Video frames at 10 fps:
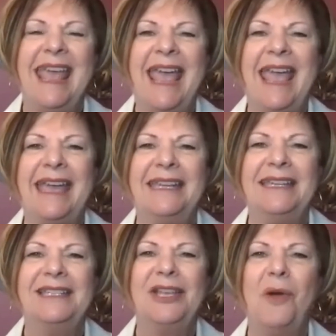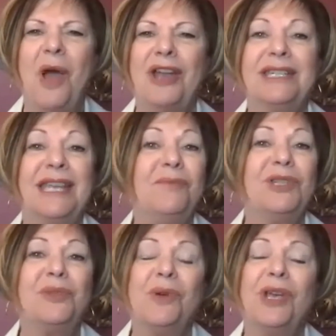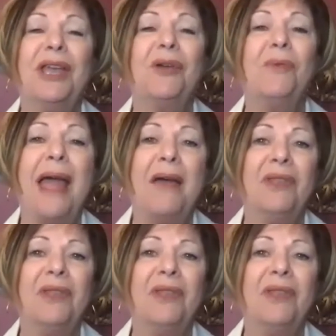And so our team was working around